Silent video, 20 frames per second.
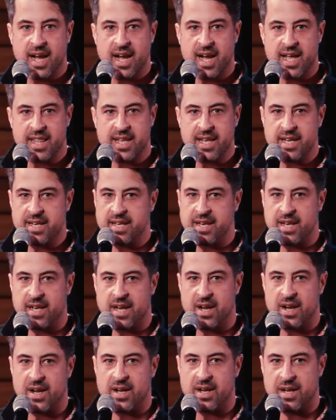
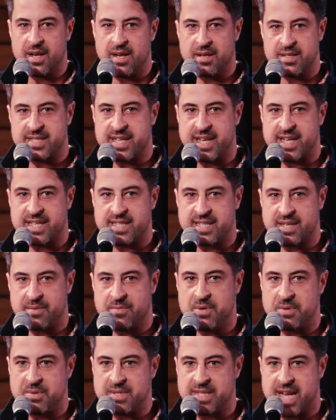it's like
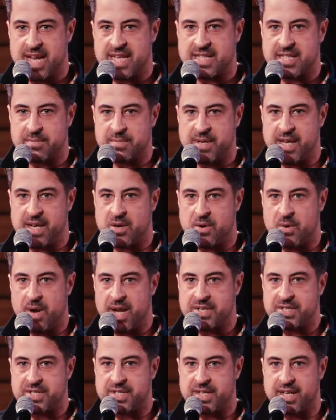someone was asking me a
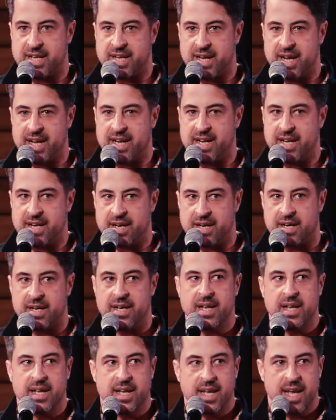question, and I hear,
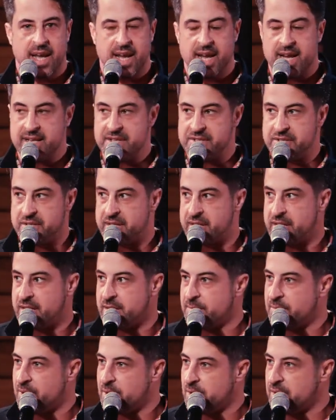"Hey, did you get
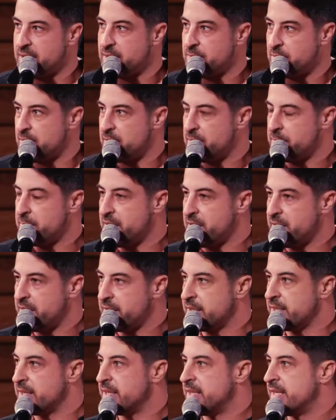your mole at Walmart?"